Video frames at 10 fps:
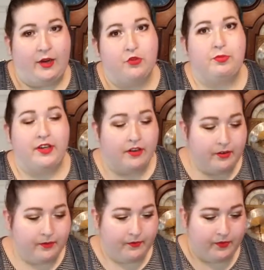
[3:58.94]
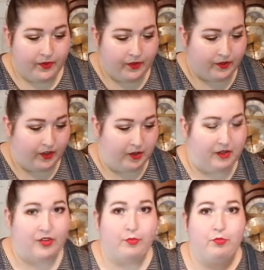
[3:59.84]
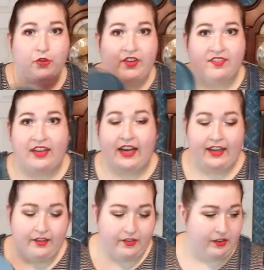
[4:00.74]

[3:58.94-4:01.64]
was bigger. So that's a perfect size.